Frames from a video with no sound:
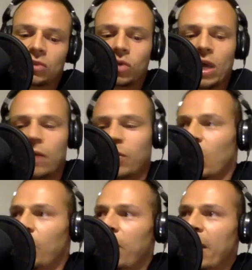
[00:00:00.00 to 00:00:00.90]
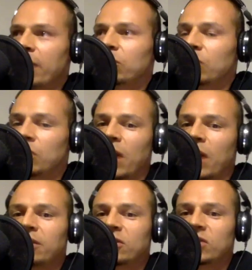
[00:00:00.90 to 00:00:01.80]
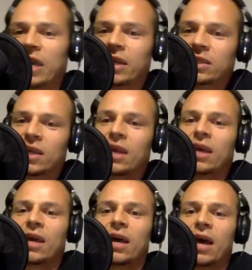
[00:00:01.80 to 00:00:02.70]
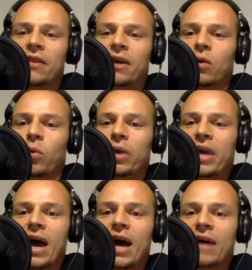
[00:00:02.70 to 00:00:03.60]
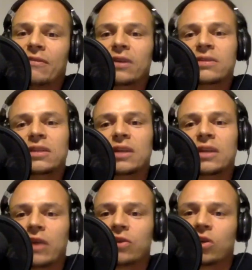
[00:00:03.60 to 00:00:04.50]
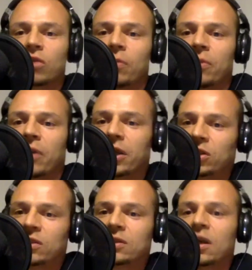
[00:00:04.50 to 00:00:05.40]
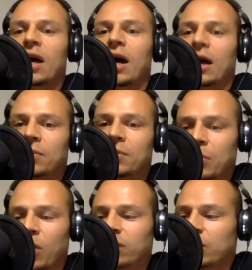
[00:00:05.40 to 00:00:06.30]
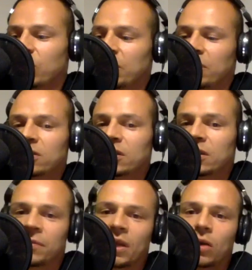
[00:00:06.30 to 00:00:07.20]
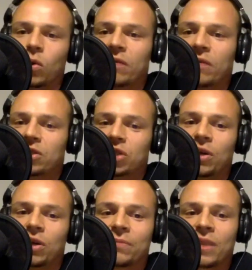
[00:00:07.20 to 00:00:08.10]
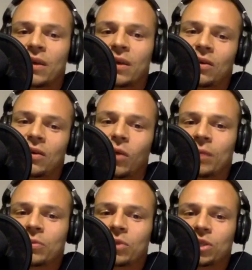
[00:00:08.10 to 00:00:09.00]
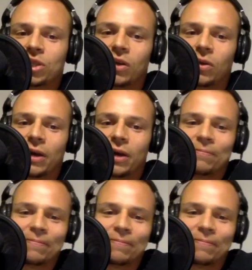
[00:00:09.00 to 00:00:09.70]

Today we go back to the United States and uh, we have uh, the Director of Operations at Nebraska University, Luca Virgilio. Welcome to the show, Luca.